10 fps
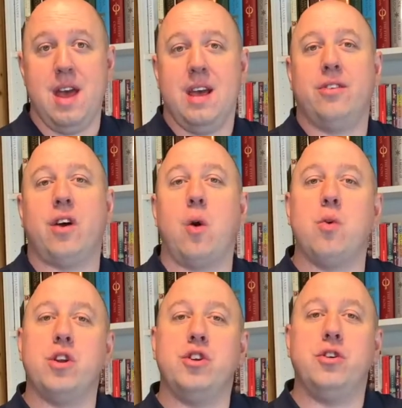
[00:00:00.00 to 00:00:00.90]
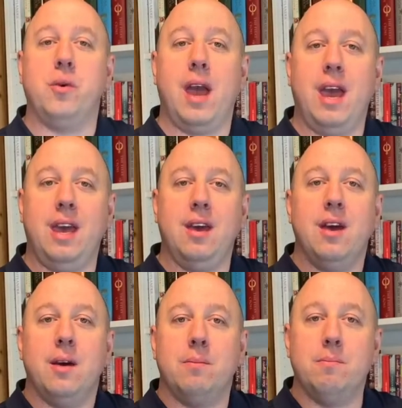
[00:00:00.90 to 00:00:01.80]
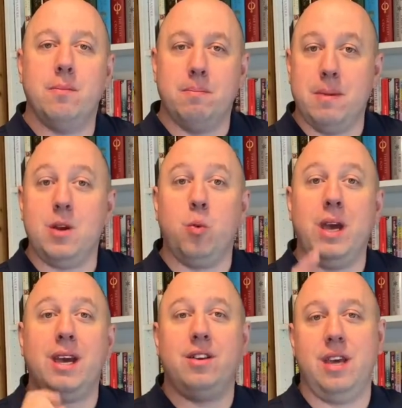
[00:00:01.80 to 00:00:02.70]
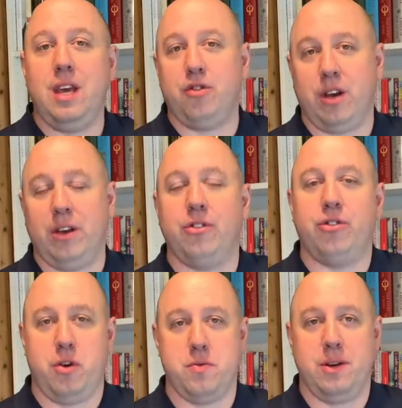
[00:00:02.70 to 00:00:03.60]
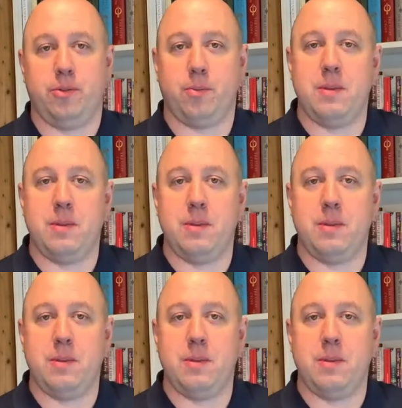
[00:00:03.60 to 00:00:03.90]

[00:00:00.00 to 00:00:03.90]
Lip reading: is I want to do a midweek teaching series.